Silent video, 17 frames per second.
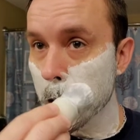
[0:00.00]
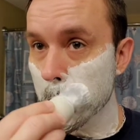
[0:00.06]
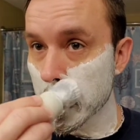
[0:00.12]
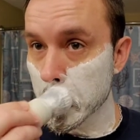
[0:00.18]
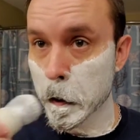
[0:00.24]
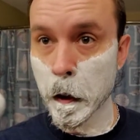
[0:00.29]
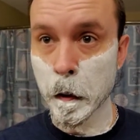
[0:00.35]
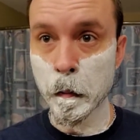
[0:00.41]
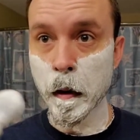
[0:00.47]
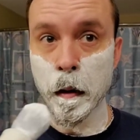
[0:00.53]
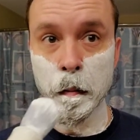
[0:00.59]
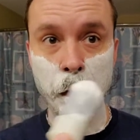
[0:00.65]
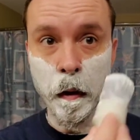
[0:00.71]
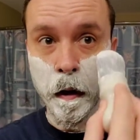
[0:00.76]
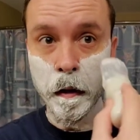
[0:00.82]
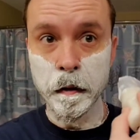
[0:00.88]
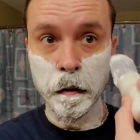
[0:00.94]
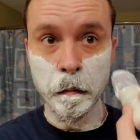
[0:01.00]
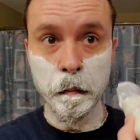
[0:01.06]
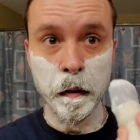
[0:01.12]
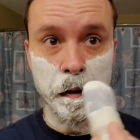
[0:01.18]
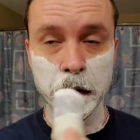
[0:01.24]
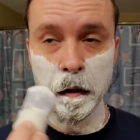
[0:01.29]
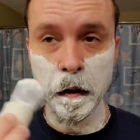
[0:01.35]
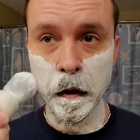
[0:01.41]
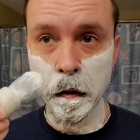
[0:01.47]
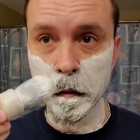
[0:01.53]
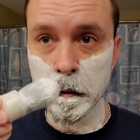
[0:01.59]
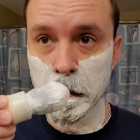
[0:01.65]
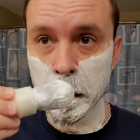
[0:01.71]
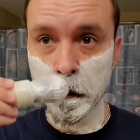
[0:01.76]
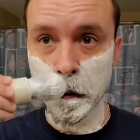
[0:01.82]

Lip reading: Just like Bob Ross, I'm mixing colors.